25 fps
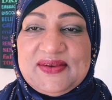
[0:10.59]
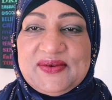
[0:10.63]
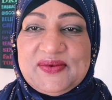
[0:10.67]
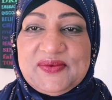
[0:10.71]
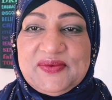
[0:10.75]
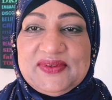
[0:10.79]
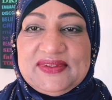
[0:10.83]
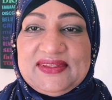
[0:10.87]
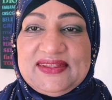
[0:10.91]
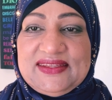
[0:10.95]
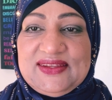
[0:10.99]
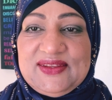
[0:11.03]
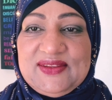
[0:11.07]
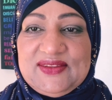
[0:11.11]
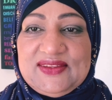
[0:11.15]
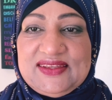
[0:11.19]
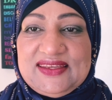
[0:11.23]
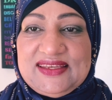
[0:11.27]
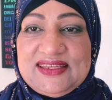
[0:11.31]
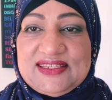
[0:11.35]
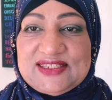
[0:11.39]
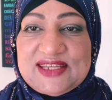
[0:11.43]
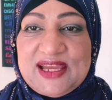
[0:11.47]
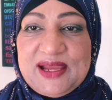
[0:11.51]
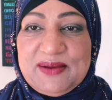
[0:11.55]
with another
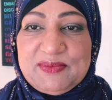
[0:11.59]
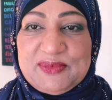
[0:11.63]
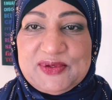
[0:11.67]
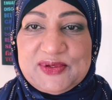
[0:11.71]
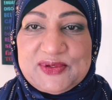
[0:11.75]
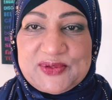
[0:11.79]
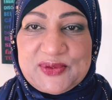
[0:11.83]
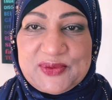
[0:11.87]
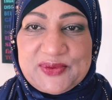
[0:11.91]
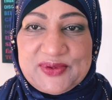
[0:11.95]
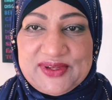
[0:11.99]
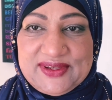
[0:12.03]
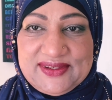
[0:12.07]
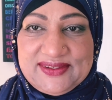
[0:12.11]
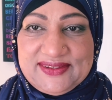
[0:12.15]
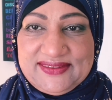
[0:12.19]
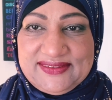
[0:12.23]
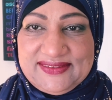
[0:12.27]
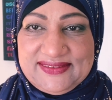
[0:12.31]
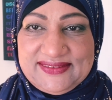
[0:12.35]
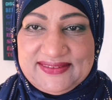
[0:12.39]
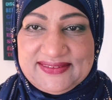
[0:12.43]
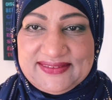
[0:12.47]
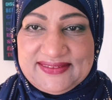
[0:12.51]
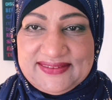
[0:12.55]
hijab tutorial.
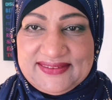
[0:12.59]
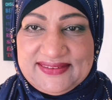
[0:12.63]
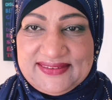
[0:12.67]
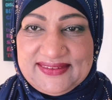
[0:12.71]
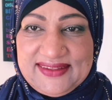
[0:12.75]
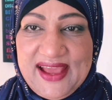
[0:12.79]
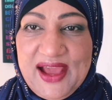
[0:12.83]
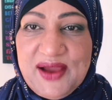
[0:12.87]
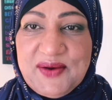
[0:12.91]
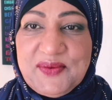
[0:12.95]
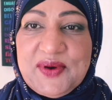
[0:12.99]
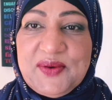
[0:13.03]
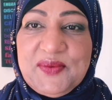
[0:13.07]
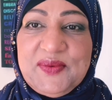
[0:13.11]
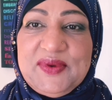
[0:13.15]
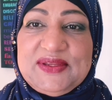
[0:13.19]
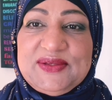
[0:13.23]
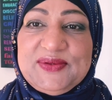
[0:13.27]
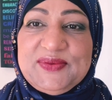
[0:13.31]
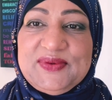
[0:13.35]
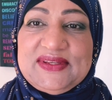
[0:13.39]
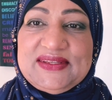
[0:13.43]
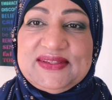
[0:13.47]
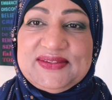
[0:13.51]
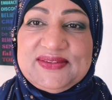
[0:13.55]
How are we
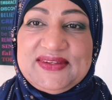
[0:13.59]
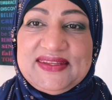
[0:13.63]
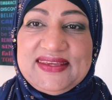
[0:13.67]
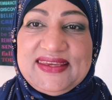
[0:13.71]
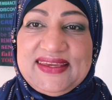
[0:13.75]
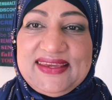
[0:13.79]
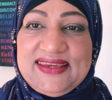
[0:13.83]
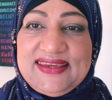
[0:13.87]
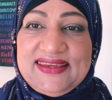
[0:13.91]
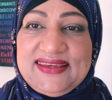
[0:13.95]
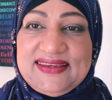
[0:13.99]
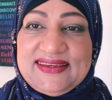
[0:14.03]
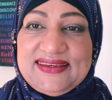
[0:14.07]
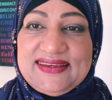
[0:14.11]
doing today?